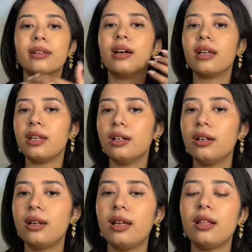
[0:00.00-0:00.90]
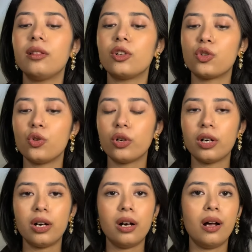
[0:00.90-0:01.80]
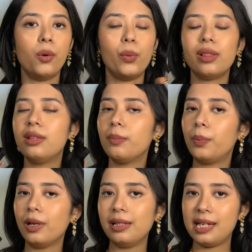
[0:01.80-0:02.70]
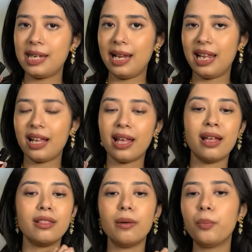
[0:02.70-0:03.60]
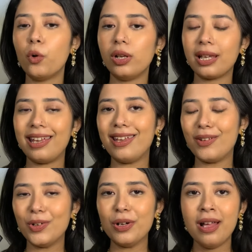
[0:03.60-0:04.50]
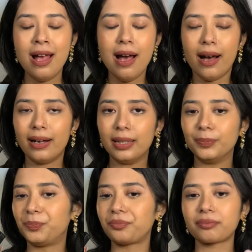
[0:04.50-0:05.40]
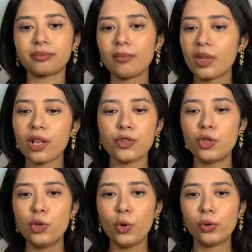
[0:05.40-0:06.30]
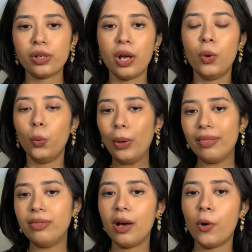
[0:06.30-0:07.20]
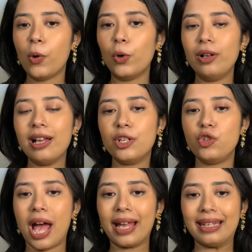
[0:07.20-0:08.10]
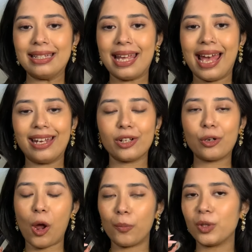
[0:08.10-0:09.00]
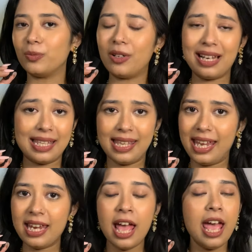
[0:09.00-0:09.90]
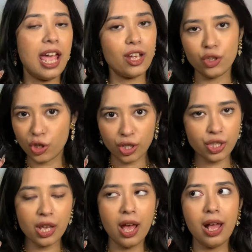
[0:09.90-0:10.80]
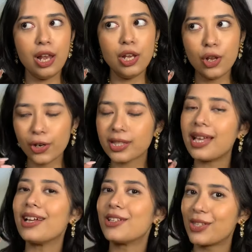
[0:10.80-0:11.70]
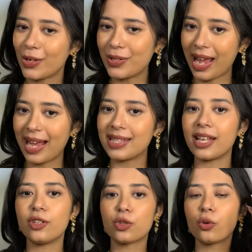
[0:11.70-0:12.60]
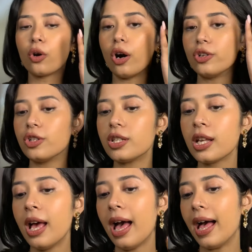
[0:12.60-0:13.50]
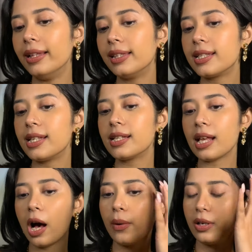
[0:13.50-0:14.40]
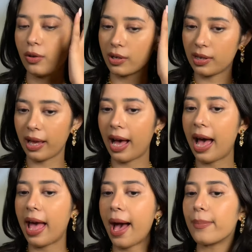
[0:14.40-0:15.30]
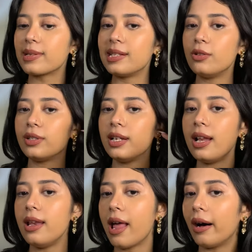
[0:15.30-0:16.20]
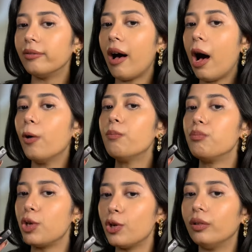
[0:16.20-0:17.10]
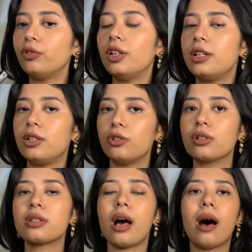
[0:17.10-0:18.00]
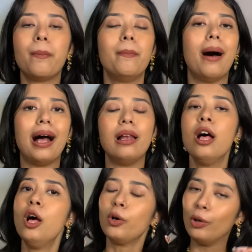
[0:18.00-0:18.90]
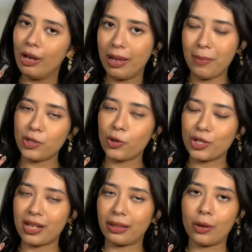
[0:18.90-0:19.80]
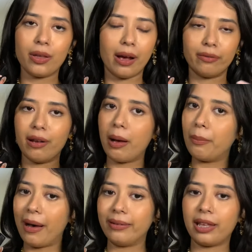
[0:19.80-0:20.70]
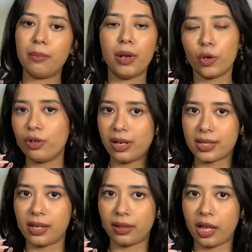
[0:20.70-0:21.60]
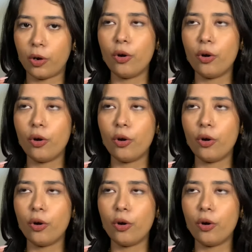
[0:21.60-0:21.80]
The earring, the choker with the pearl detailing, the pulki you know stone with the whole jacket and crop top wala scene, it just looks so nice and so gorgeous. And this is how it looks like. I absolutely love how beautiful it looks. Aap baal khulle bhi chhod sakte ho ya fir aap baandh ke bilkul rakh sakte